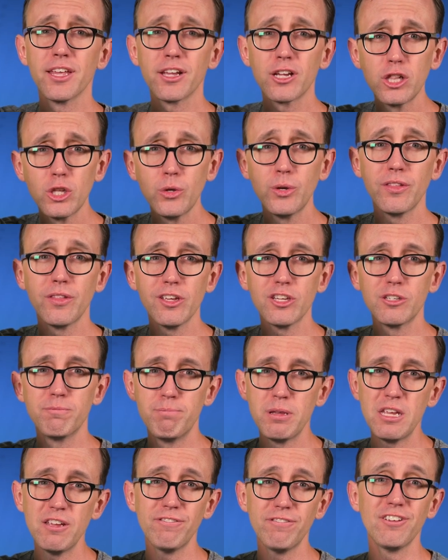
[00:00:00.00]
including this
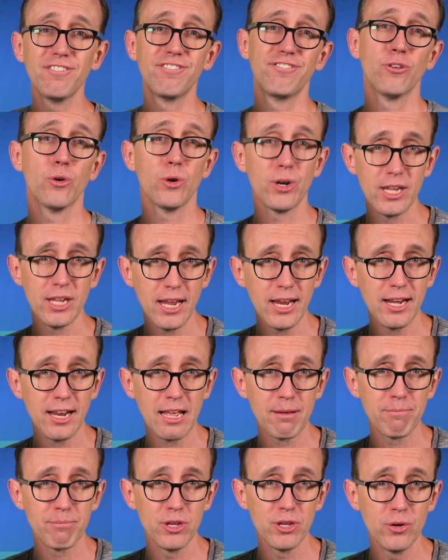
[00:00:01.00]
beefy 48
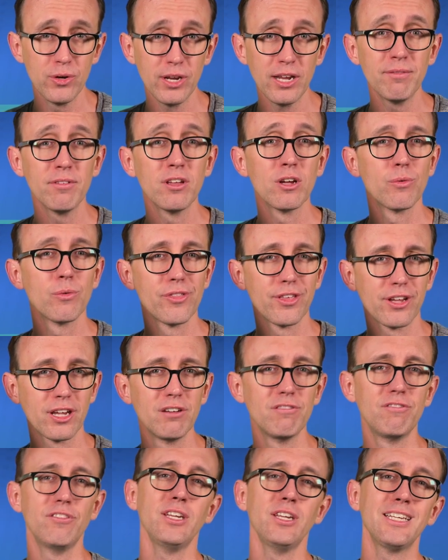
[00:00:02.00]
amp unit with a
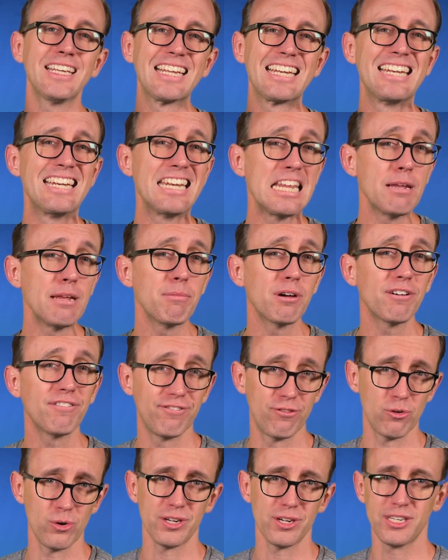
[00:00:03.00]
convenient NEMA
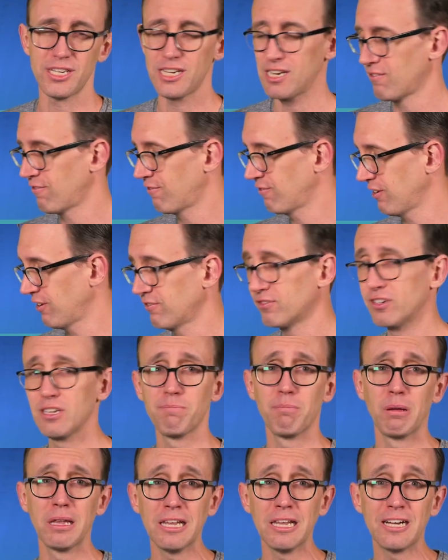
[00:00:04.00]

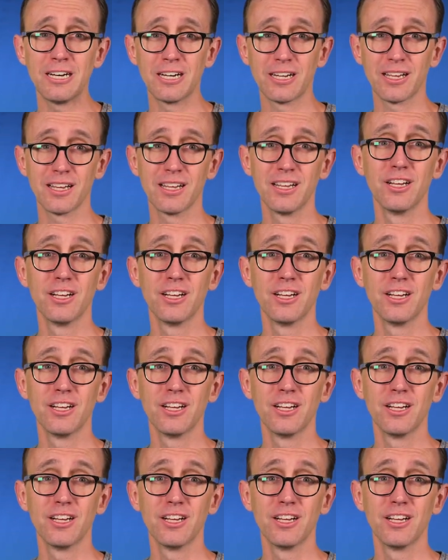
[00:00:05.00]
1450 plug